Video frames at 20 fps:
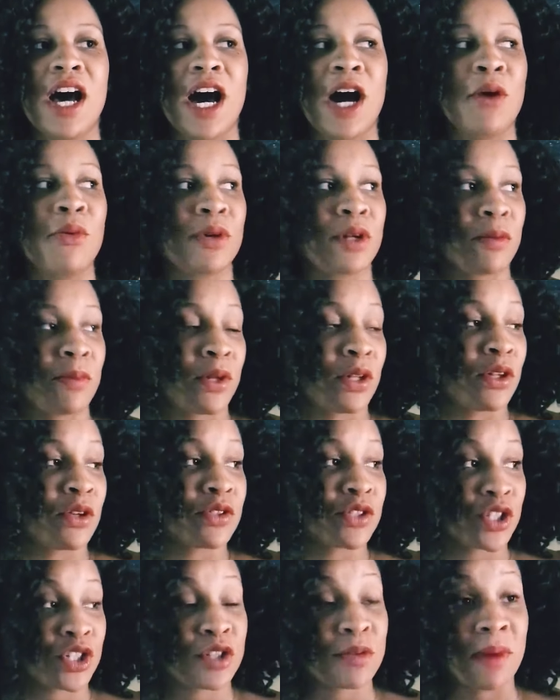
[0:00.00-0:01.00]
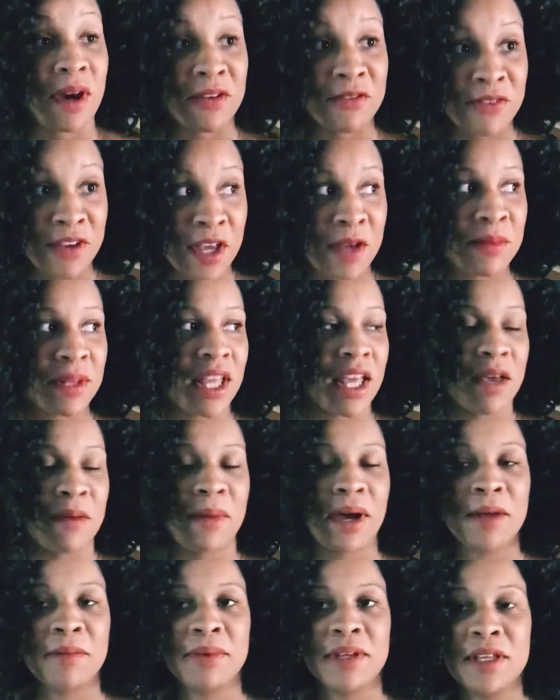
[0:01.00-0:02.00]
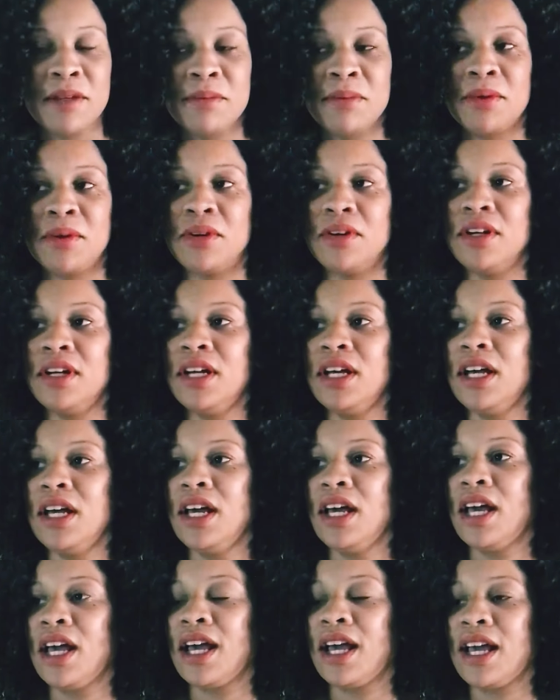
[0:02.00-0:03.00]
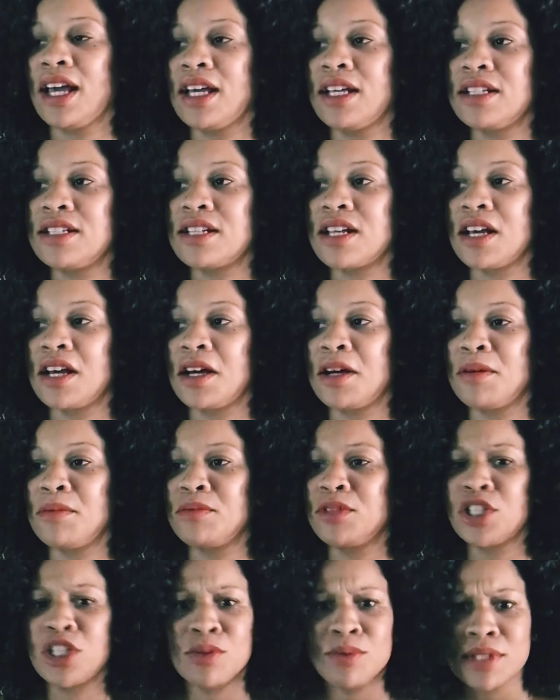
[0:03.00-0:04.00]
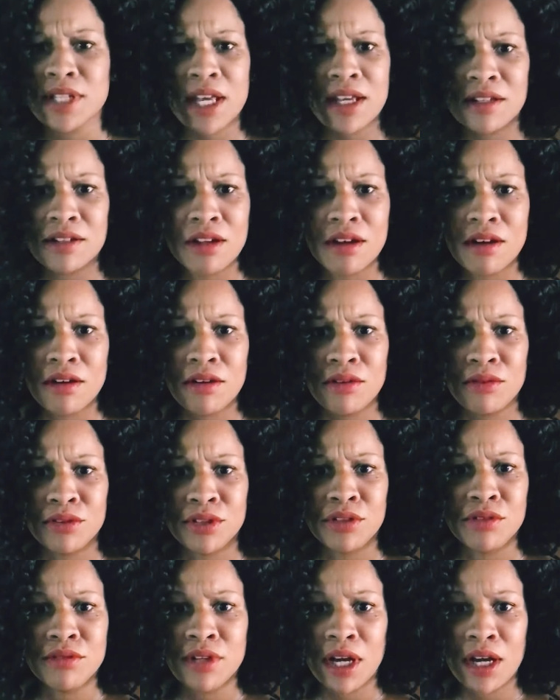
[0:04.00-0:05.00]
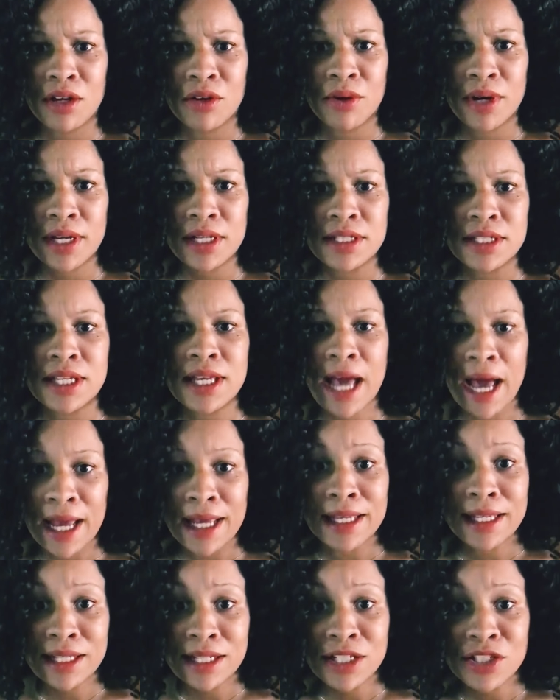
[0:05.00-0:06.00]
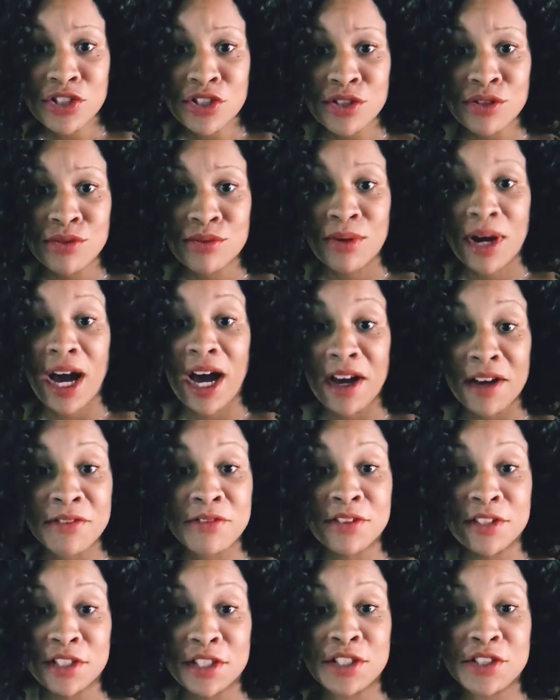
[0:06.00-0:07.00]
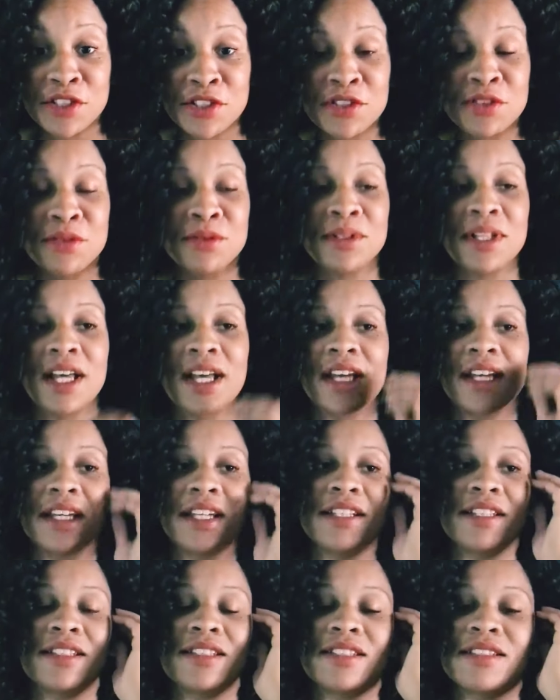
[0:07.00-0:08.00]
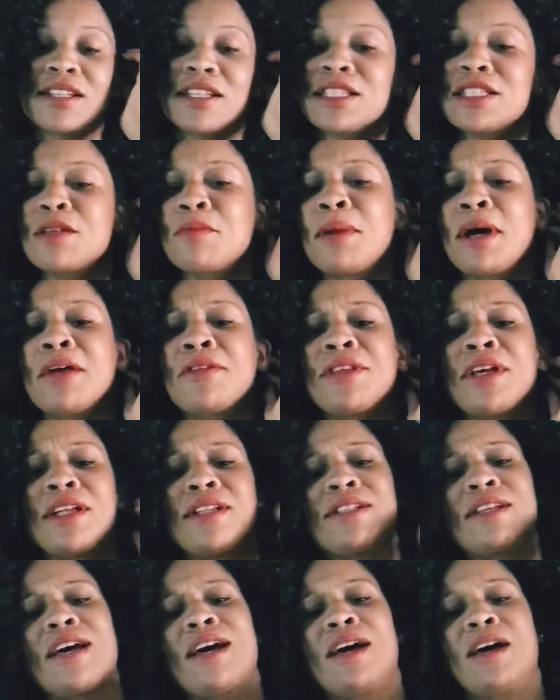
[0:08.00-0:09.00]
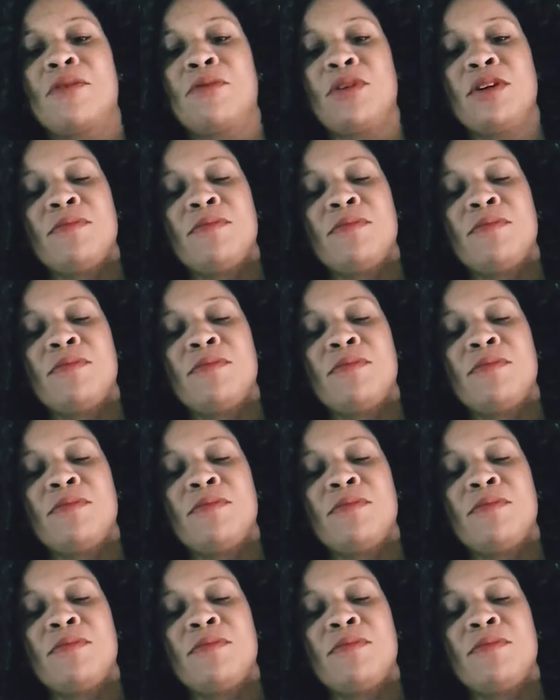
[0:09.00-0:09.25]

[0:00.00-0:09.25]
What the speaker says: I want to be closer to my family and my people. And she was like, "No, you're not crazy. I get it too. I feel it too. Like, it's about that time.